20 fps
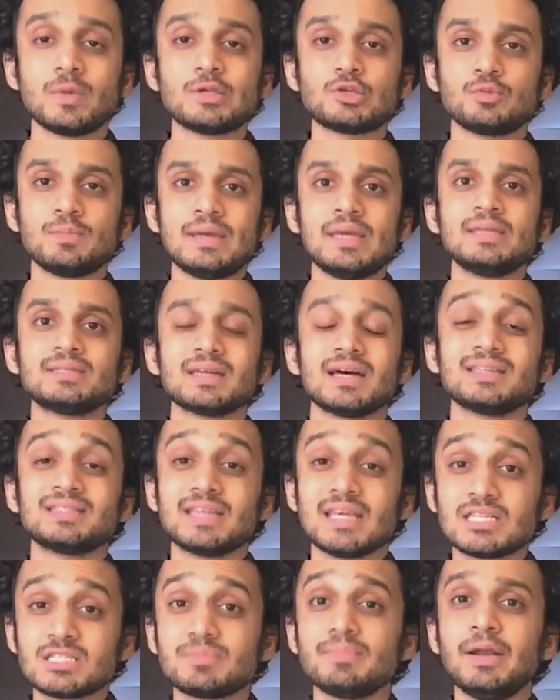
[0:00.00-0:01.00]
which means
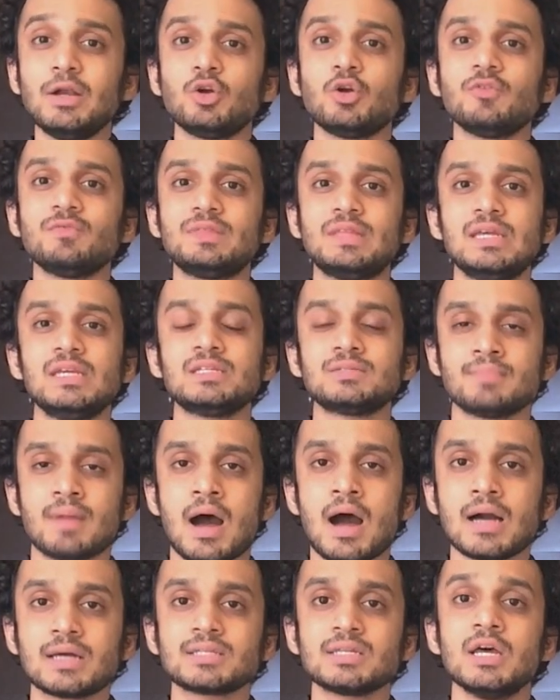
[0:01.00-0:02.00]
assessment of these
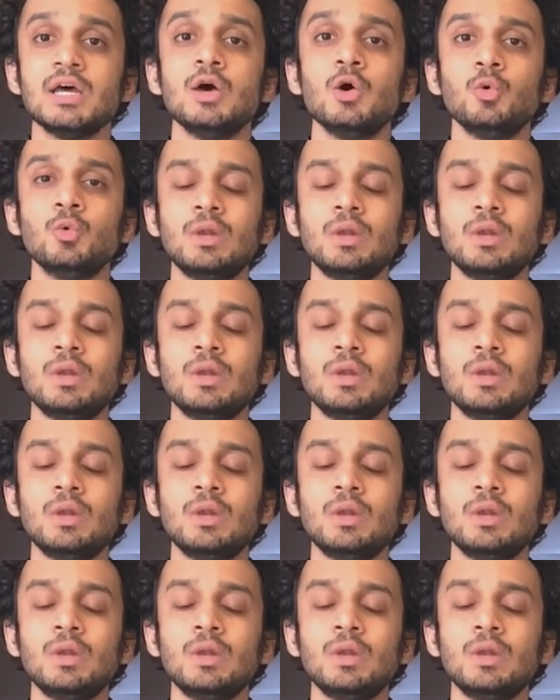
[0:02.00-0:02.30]
marks